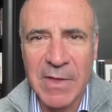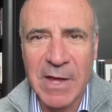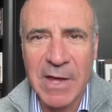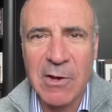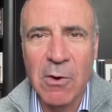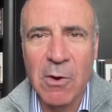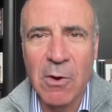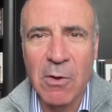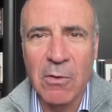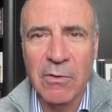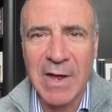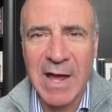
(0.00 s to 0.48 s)
what they
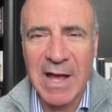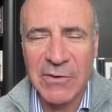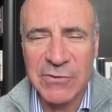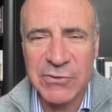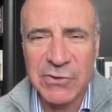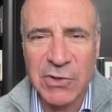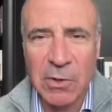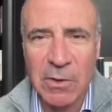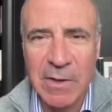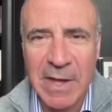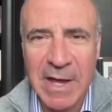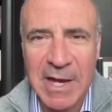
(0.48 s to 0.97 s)
called
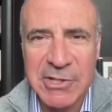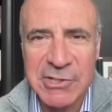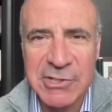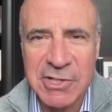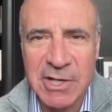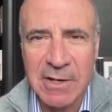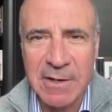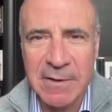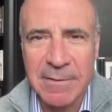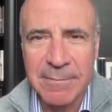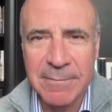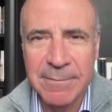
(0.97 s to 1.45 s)

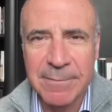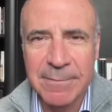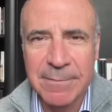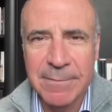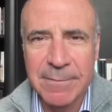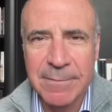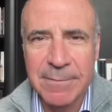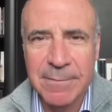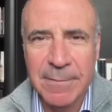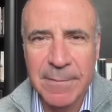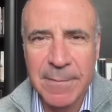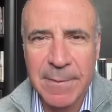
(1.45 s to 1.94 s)
escalation.
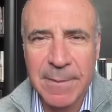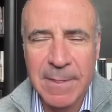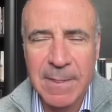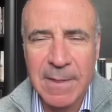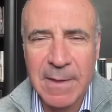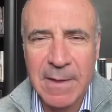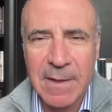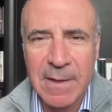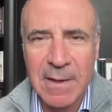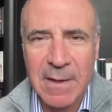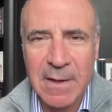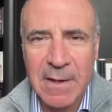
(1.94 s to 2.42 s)

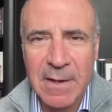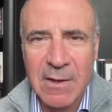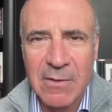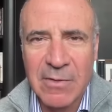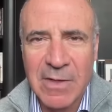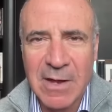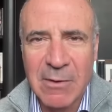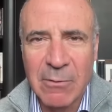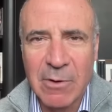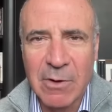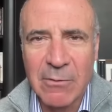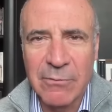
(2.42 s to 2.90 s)

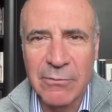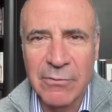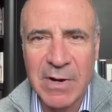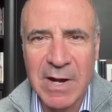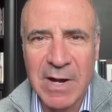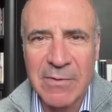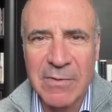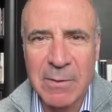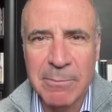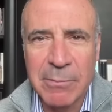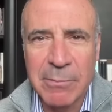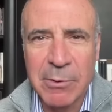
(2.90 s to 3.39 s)
They were
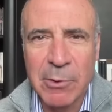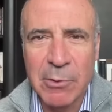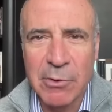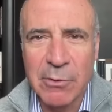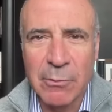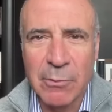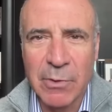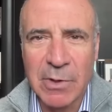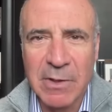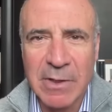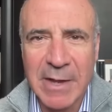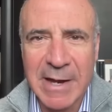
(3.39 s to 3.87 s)
afraid that
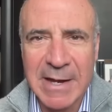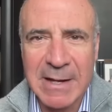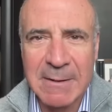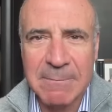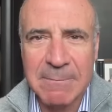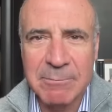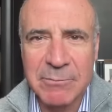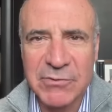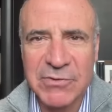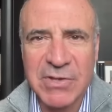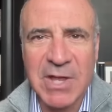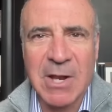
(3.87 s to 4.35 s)
Putin would
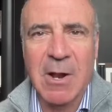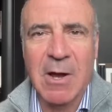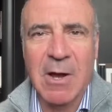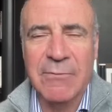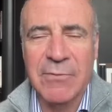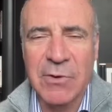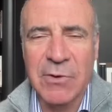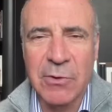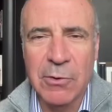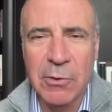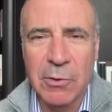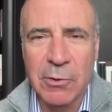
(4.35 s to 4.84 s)
like set
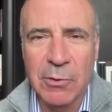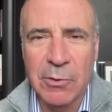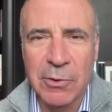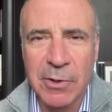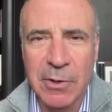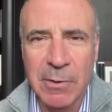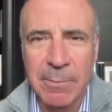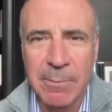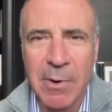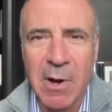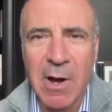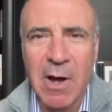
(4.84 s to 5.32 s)
off a
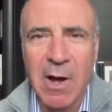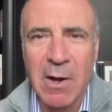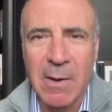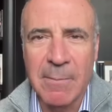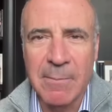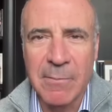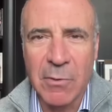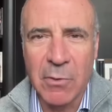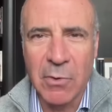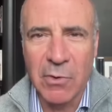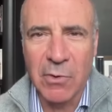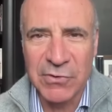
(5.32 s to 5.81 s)
nuclear
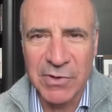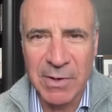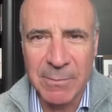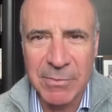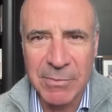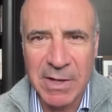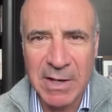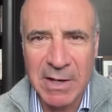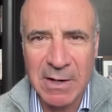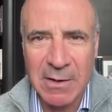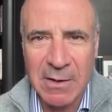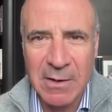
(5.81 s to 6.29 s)
bomb or
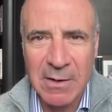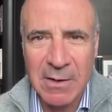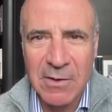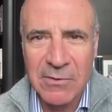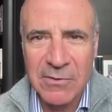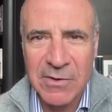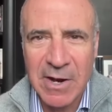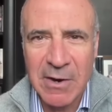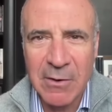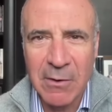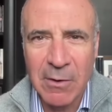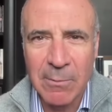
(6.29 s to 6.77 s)
something
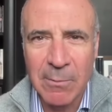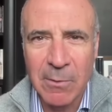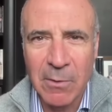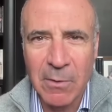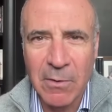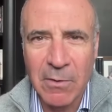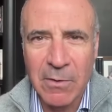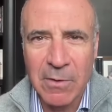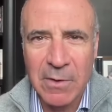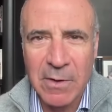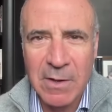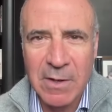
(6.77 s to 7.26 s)

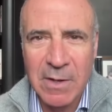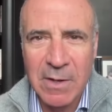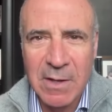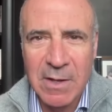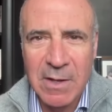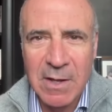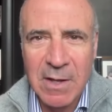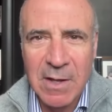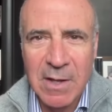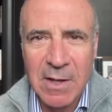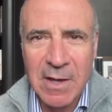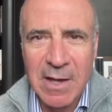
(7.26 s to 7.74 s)
terrible.
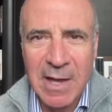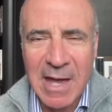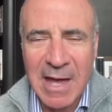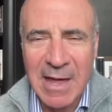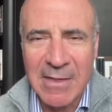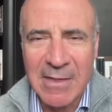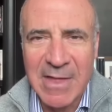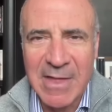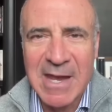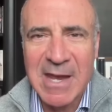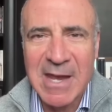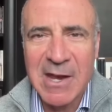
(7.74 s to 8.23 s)

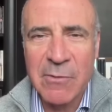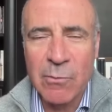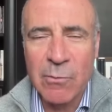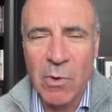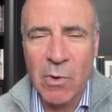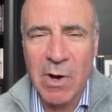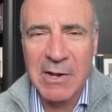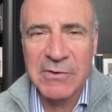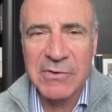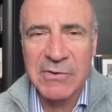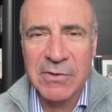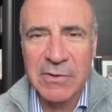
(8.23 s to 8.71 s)
And they didn't
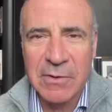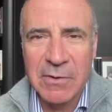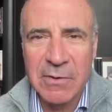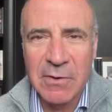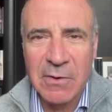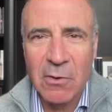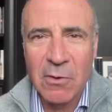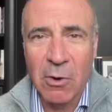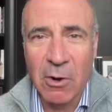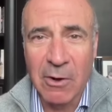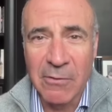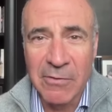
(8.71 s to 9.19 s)
want
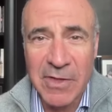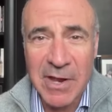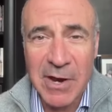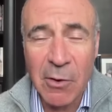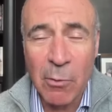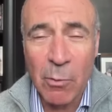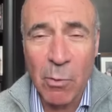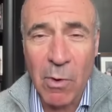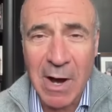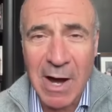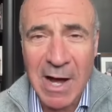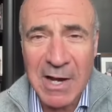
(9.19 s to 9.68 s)
on
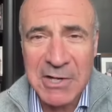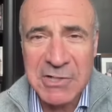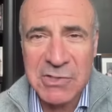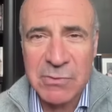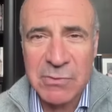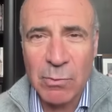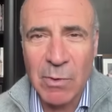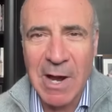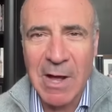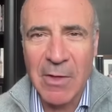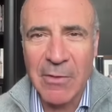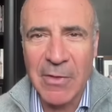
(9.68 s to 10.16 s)
their
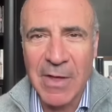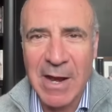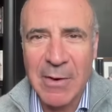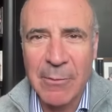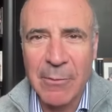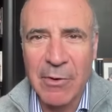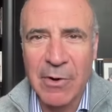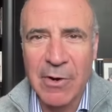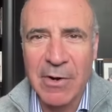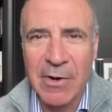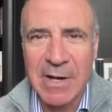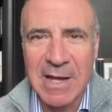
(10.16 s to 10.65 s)
watch while they
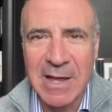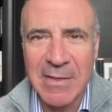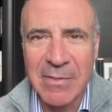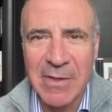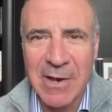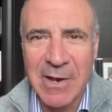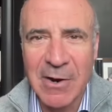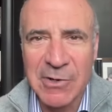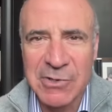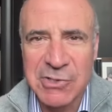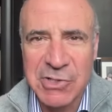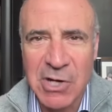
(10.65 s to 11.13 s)
were in
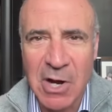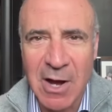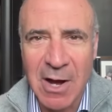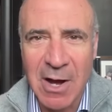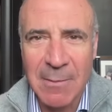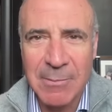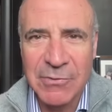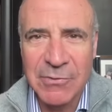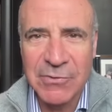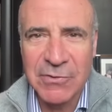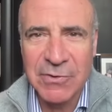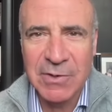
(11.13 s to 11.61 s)
their
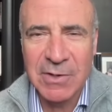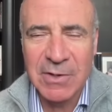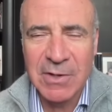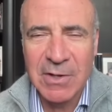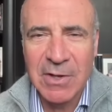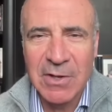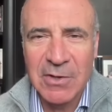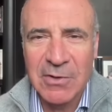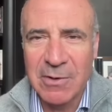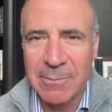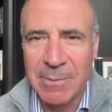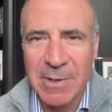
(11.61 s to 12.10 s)
jobs
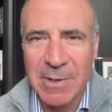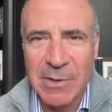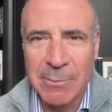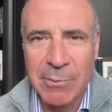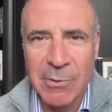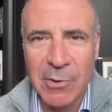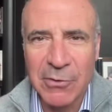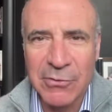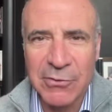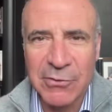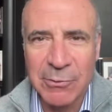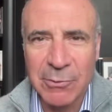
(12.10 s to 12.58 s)
to be the
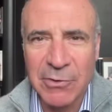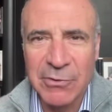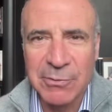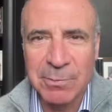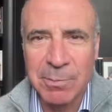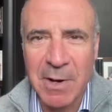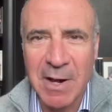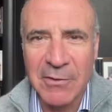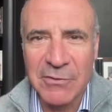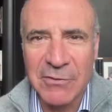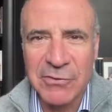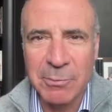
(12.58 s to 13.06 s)
person
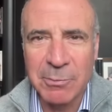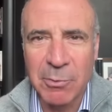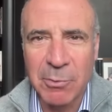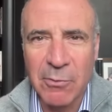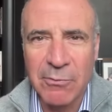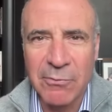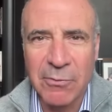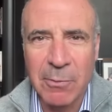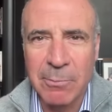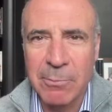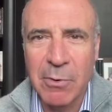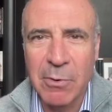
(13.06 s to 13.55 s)

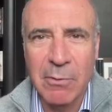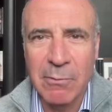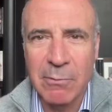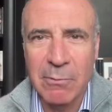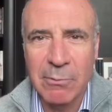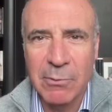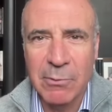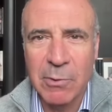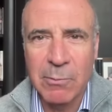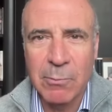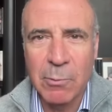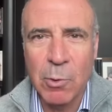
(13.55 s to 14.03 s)
responsible for per,
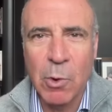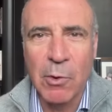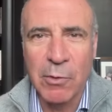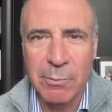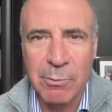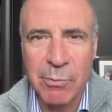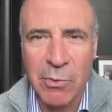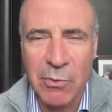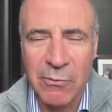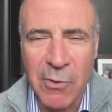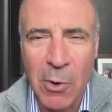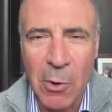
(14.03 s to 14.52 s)

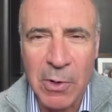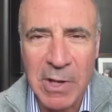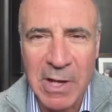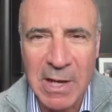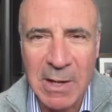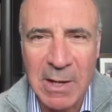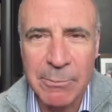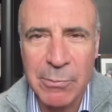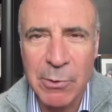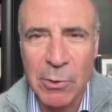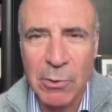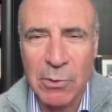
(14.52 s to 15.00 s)
quote
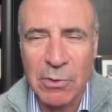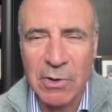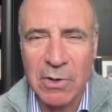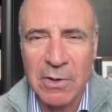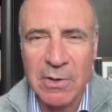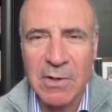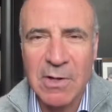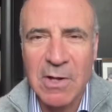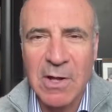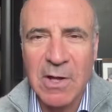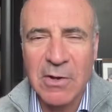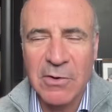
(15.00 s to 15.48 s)
provoking
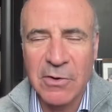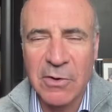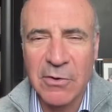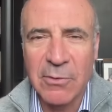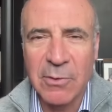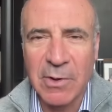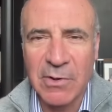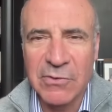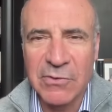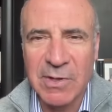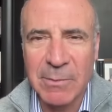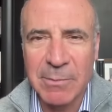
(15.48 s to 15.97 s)
Putin to
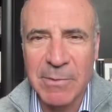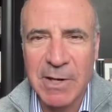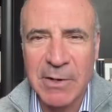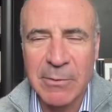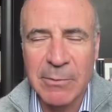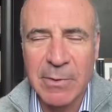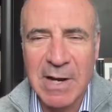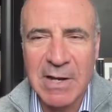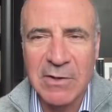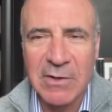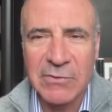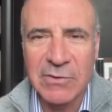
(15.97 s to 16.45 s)
doing something
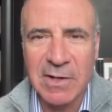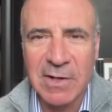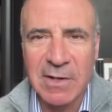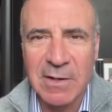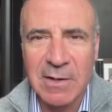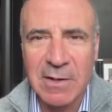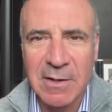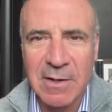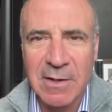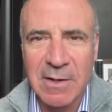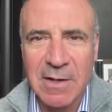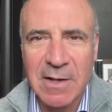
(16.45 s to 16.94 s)

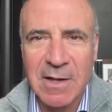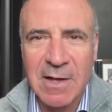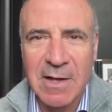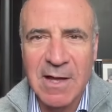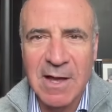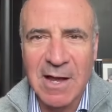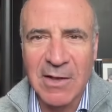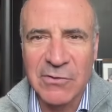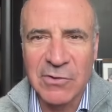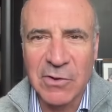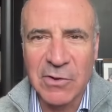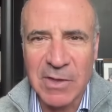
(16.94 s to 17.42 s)
crazy.
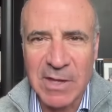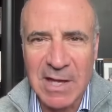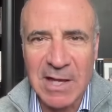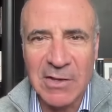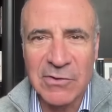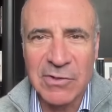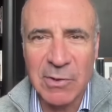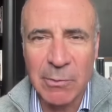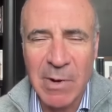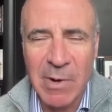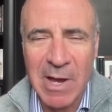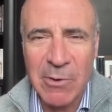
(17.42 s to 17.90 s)
And so the
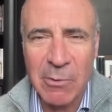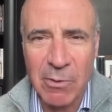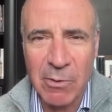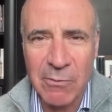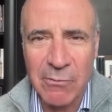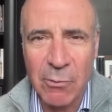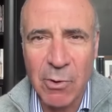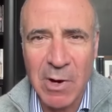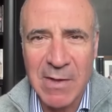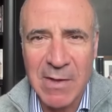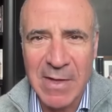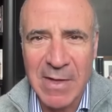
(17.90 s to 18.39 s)
easy way to
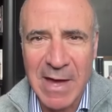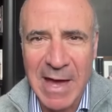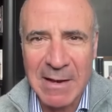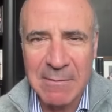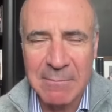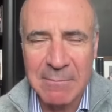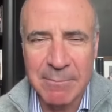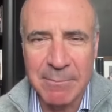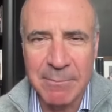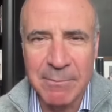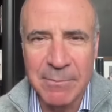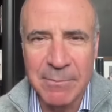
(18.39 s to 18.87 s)
avoid that